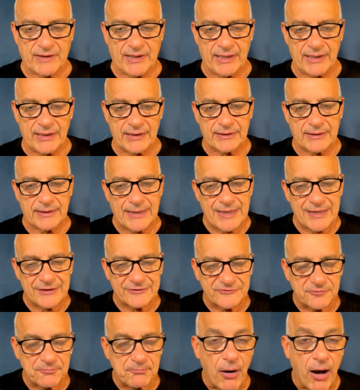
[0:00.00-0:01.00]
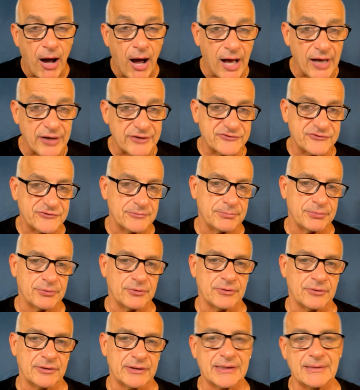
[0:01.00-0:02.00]
And it's
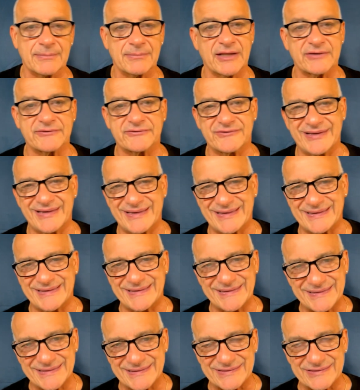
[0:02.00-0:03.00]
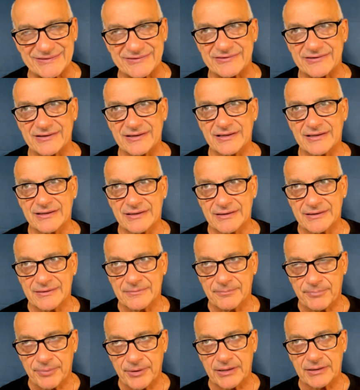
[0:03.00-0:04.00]
possible, and I'm not saying it is,
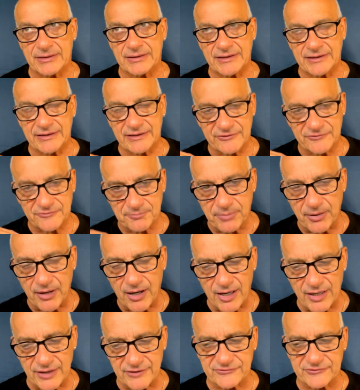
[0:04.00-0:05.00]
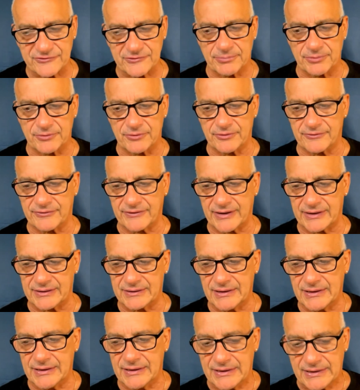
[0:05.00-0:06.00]
but it is possible that
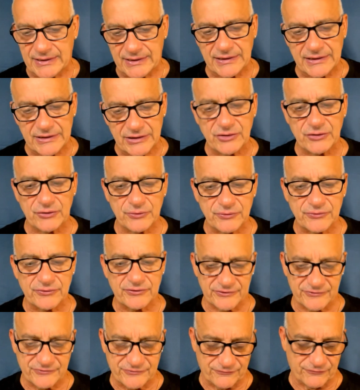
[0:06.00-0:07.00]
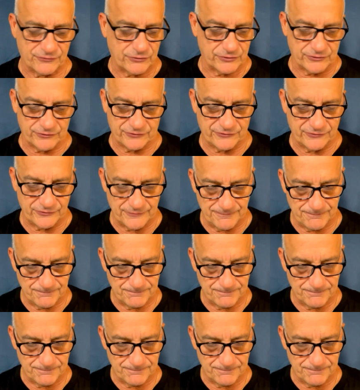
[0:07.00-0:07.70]
he knew this verse.